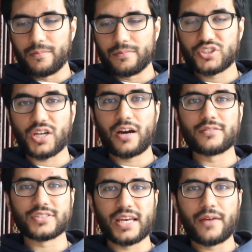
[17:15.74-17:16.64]
Shout
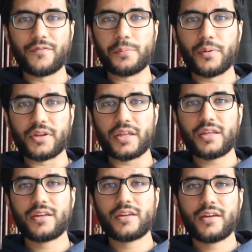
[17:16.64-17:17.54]
outs to everybody
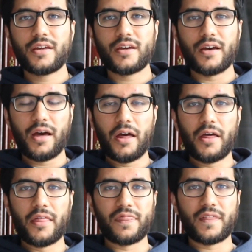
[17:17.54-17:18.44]

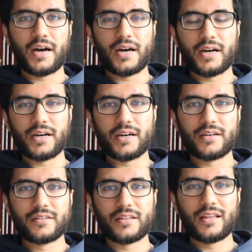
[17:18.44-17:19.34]
that are
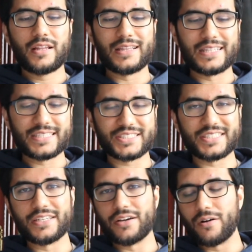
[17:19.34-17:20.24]

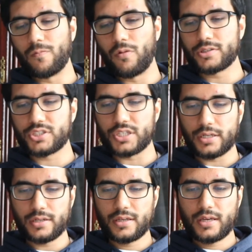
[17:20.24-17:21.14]
listening and
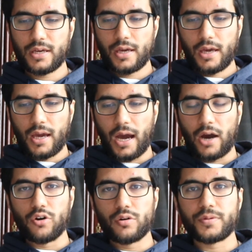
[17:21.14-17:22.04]
watching. I
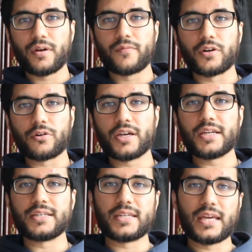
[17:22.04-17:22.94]
hope you have a
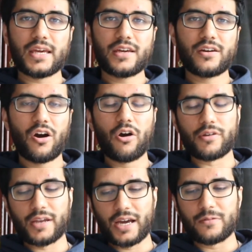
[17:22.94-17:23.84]
great day or
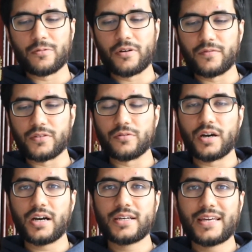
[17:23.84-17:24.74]
night wherever you
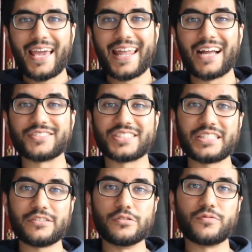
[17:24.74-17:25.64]
are, and I'll see
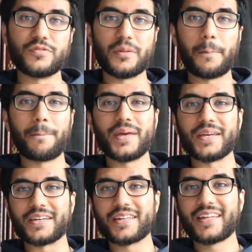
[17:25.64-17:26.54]
you for the
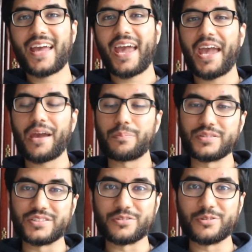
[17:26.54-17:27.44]
big
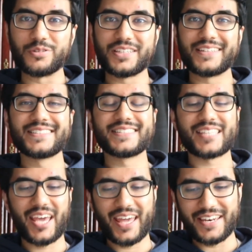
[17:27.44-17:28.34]
episode
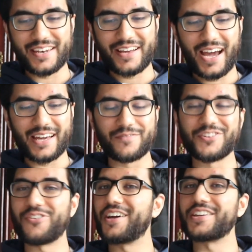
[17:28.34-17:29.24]
10. I have
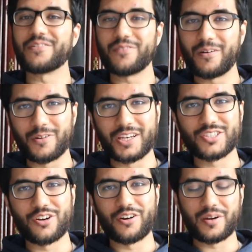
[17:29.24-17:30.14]
no idea what I'm going to
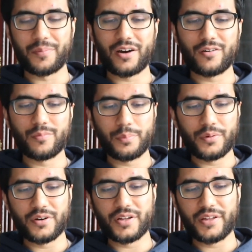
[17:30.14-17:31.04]
talk about,
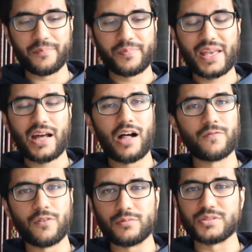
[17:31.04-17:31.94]
but I'll
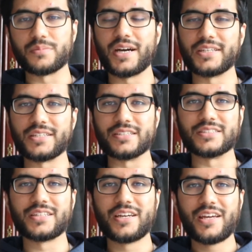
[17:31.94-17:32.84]
form some
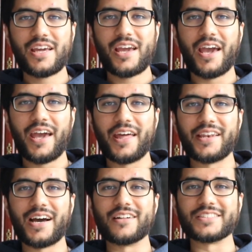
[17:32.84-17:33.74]
ideas, and
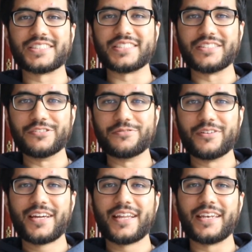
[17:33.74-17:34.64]
I'll see you
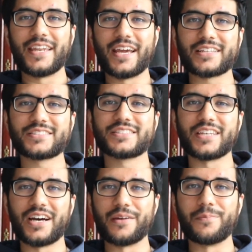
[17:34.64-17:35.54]
next
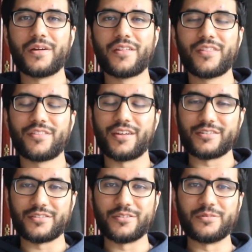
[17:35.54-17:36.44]
time.
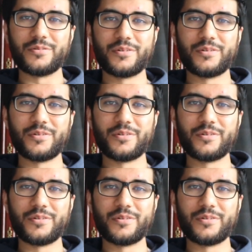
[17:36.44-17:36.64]
Thank you.